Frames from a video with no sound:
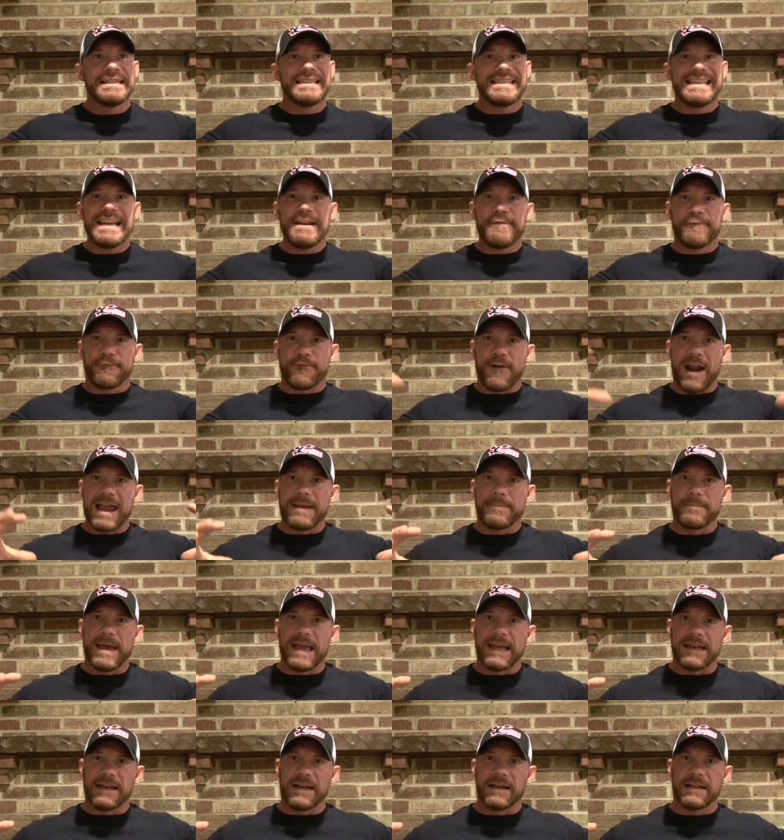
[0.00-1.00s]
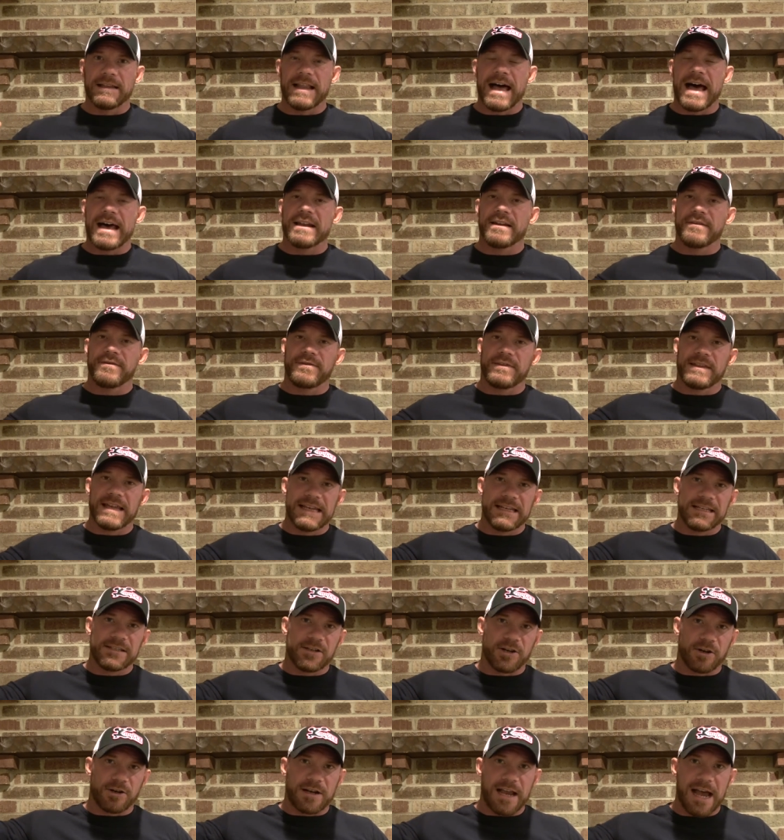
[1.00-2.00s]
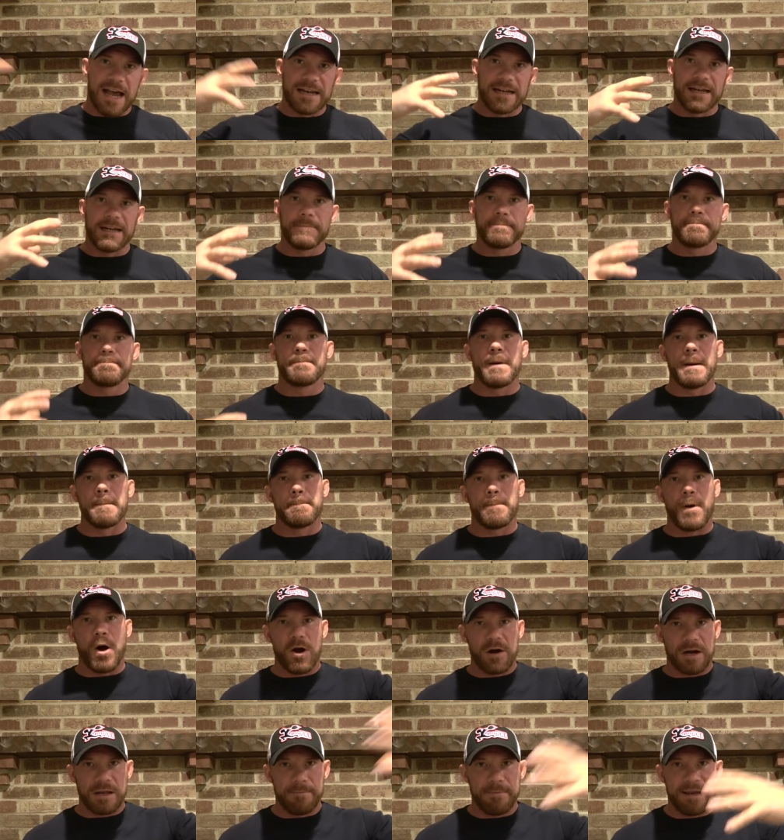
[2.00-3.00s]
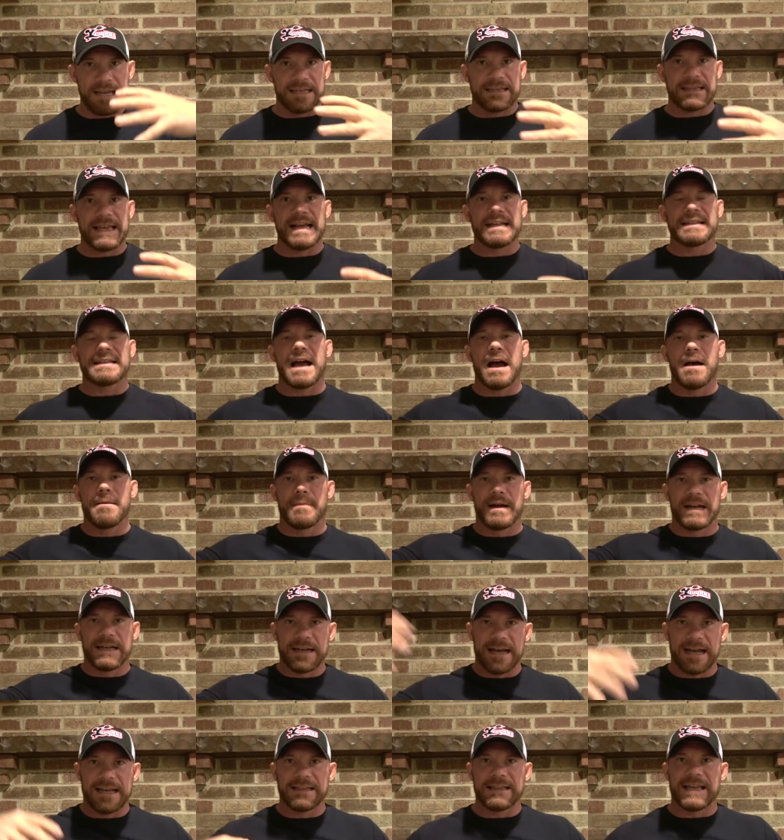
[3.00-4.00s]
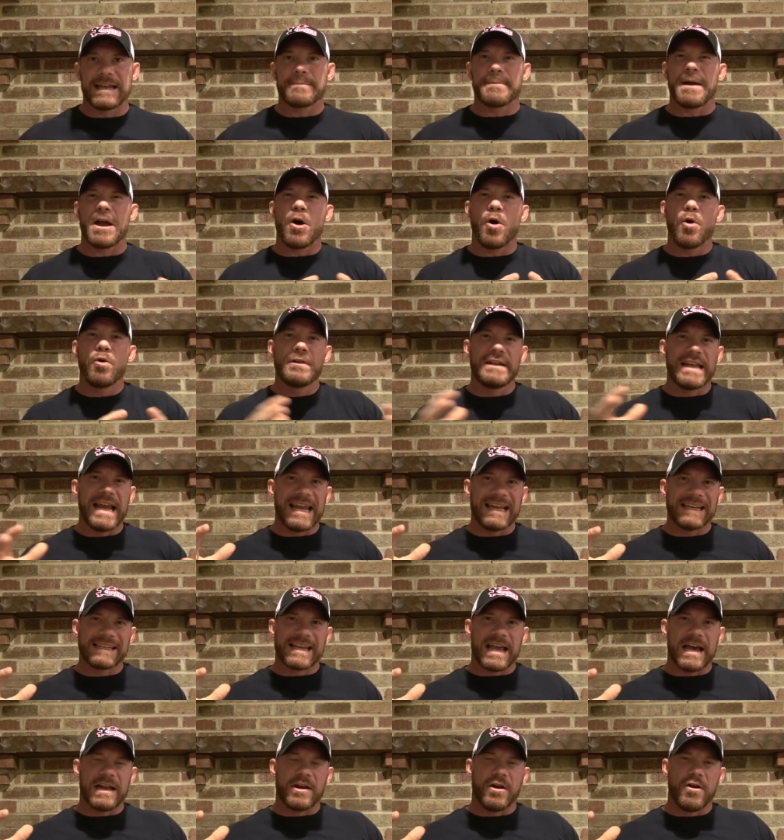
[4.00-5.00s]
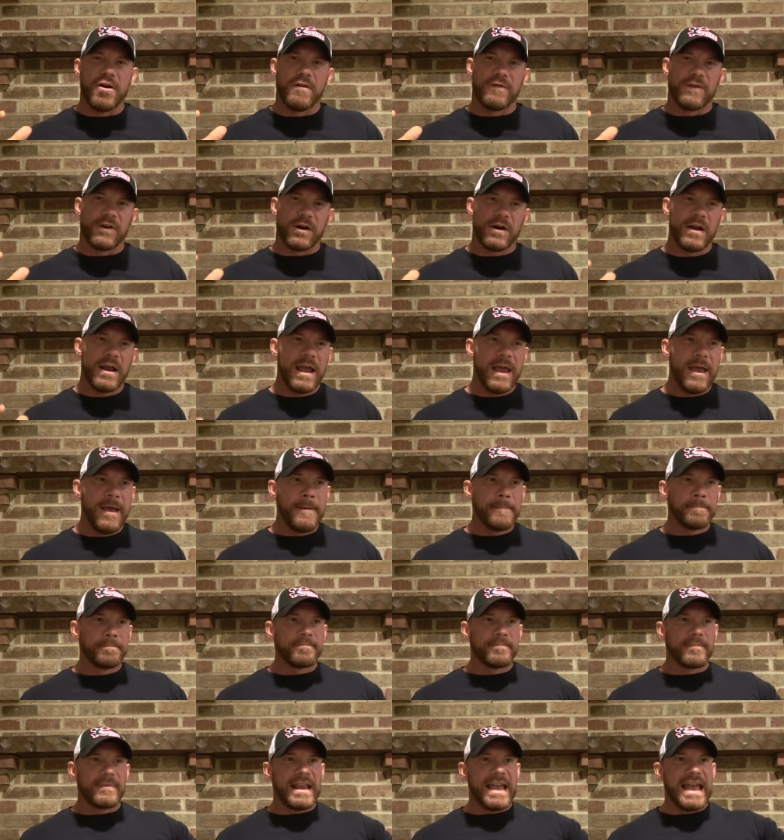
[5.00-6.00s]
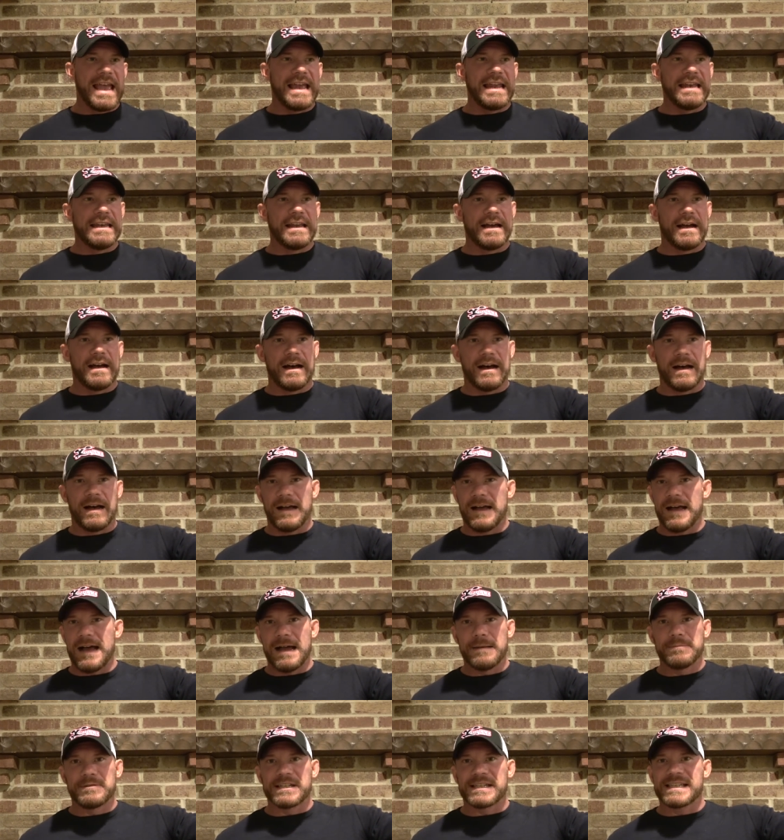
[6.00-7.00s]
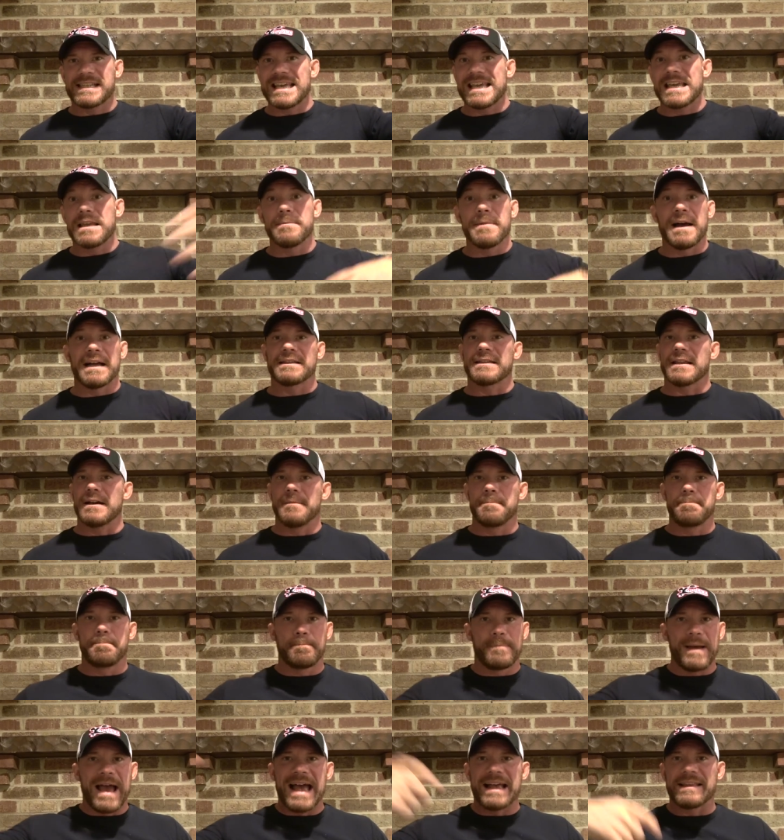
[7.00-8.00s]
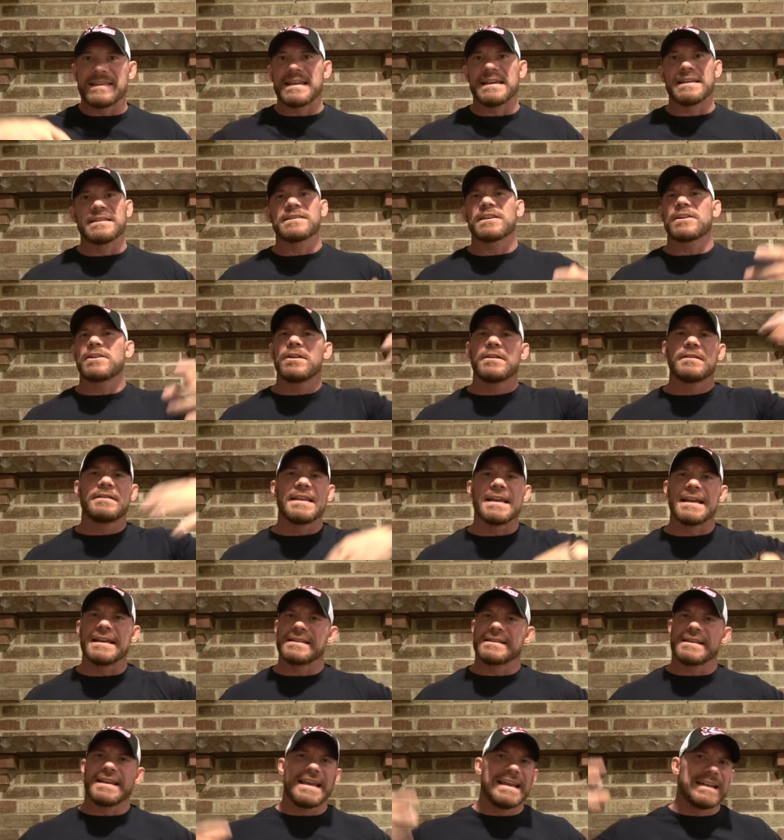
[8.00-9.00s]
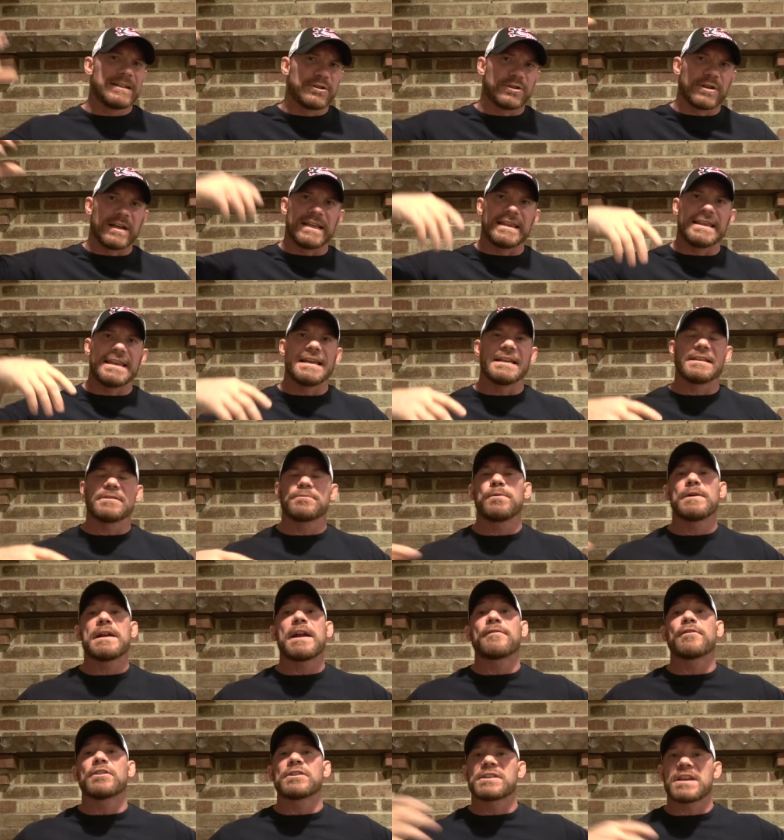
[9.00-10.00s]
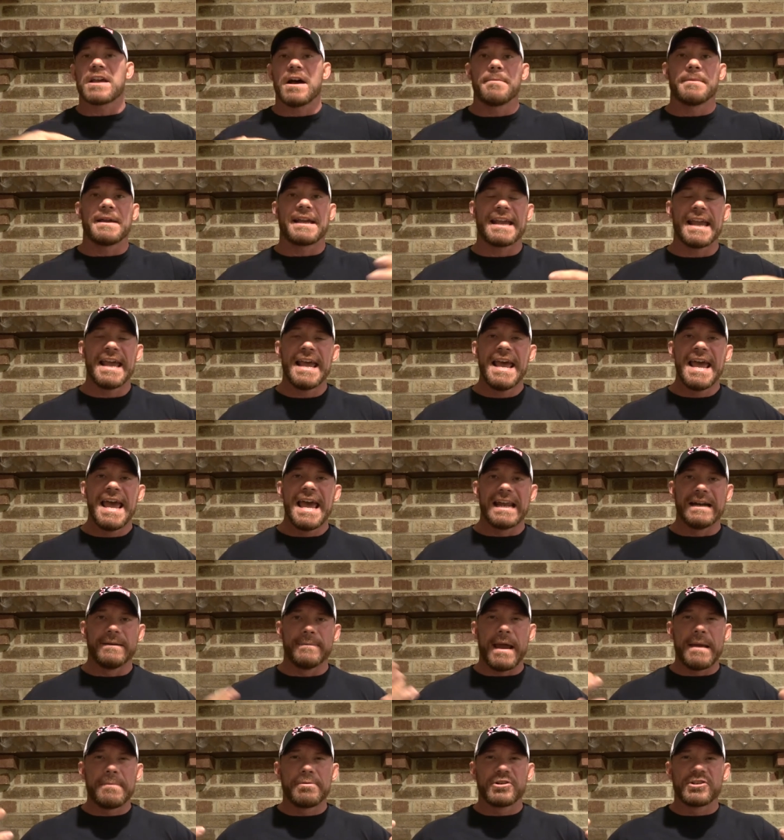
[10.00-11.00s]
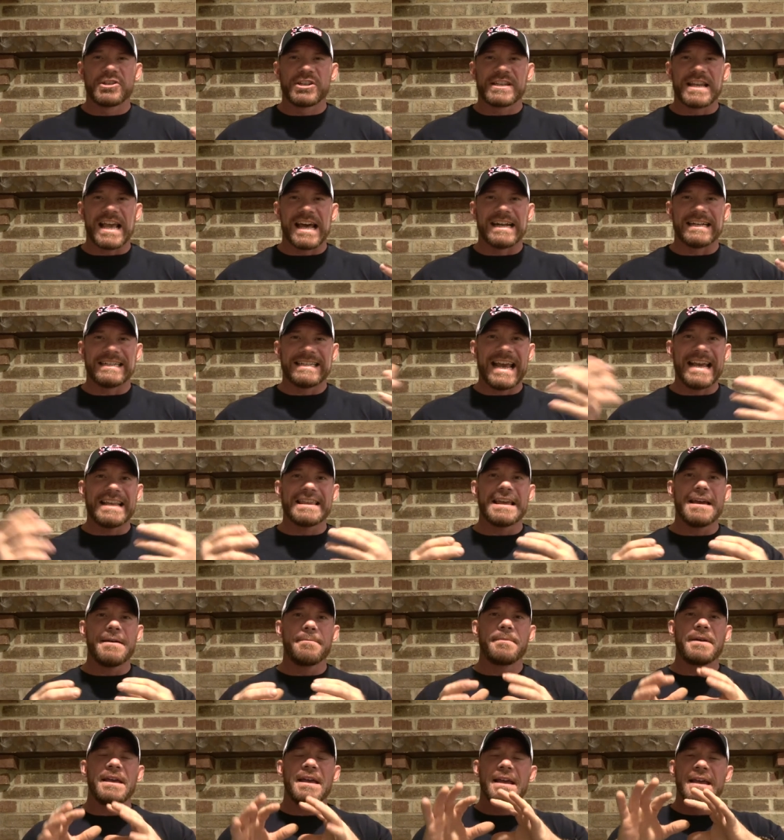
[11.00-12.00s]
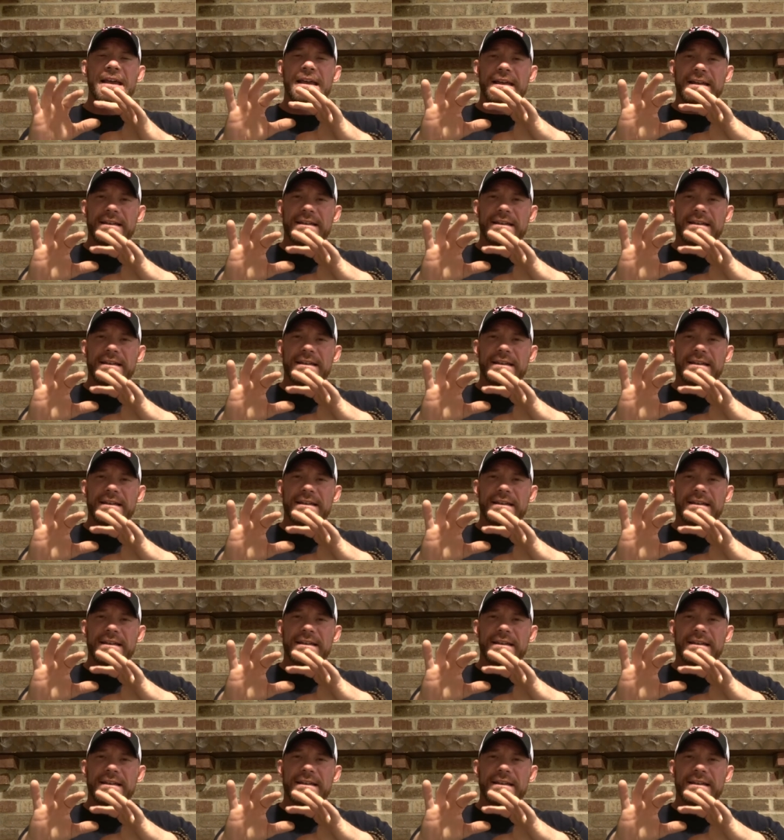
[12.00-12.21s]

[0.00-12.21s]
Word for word: defragment. A lot of things are kind of bombarding me at that time my night. Like my whole day is kind of over. And uh, I'm just thinking about the bad things, the good things, the interesting things, whatever is coming. And I'm able to just kind of take them,